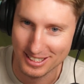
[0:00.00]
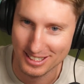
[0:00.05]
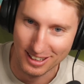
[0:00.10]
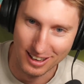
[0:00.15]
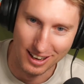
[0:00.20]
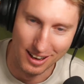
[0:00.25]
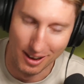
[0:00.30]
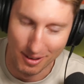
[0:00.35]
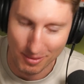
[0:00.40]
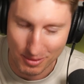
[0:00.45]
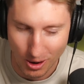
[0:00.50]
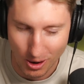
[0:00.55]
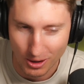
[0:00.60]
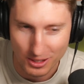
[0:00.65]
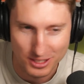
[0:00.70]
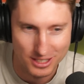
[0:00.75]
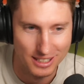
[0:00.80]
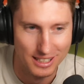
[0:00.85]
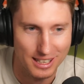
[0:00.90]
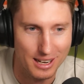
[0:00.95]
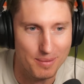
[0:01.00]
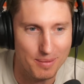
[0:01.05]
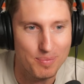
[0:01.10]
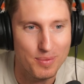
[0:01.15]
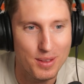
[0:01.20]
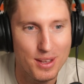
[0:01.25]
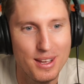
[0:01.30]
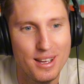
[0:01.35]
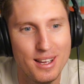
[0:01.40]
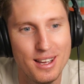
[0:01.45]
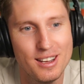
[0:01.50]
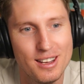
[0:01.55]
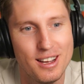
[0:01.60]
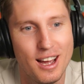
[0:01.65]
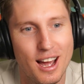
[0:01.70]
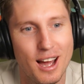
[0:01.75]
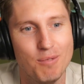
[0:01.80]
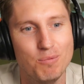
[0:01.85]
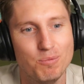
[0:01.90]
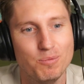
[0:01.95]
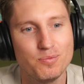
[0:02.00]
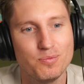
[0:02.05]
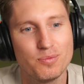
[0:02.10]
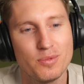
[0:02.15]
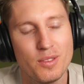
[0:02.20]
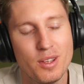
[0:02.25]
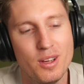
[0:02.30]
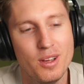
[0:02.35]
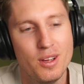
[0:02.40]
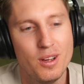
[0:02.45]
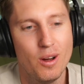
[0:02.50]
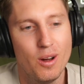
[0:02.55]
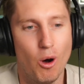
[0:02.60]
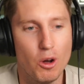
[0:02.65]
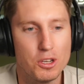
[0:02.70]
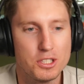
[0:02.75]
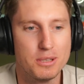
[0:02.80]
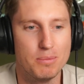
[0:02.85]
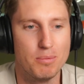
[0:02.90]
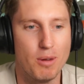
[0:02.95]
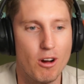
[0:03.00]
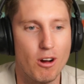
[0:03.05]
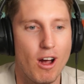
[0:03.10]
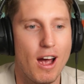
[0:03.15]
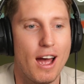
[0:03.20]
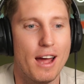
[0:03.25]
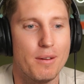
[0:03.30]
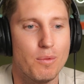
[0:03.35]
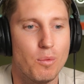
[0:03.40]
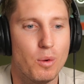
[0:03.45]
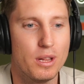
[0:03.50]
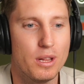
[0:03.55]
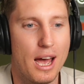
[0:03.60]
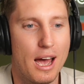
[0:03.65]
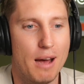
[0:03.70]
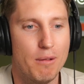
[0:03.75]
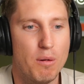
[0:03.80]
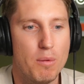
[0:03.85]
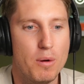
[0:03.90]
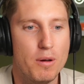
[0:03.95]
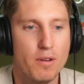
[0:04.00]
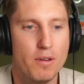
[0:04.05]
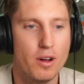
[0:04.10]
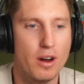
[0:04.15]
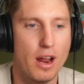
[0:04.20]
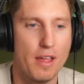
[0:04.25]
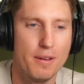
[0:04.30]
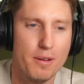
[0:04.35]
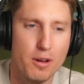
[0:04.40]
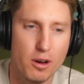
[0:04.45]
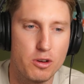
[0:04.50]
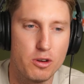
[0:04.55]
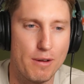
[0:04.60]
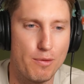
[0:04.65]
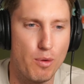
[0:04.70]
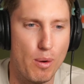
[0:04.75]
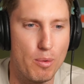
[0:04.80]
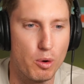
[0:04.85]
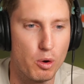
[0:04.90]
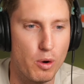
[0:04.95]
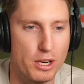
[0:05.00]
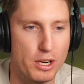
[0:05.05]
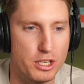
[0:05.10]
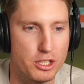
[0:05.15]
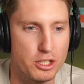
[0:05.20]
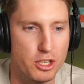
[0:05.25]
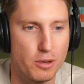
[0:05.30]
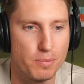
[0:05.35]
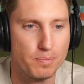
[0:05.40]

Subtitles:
I'm constantly in it. Um, awesome. All right. Well, we'll move on. I think we're trying for one more question. So,